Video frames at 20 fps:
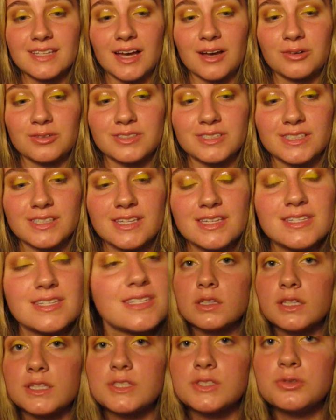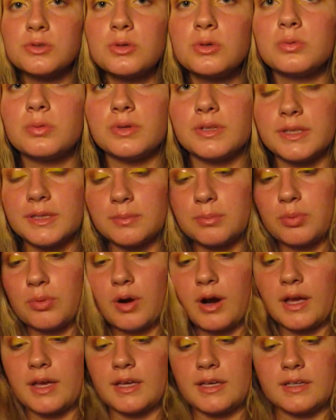Houses. Let's do a really
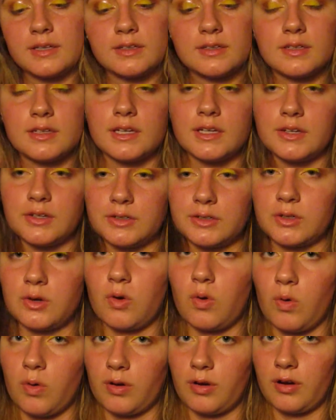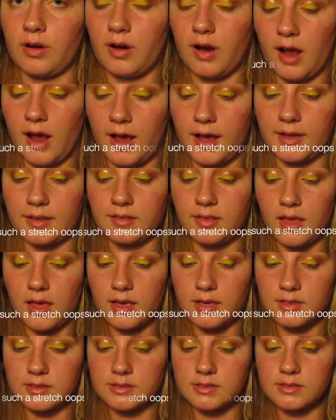bright inner corner
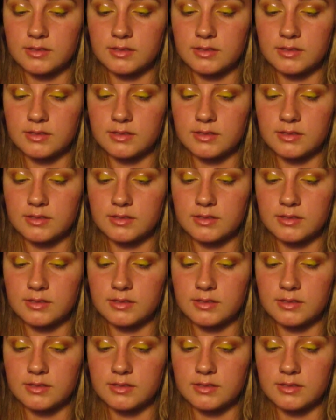highlight.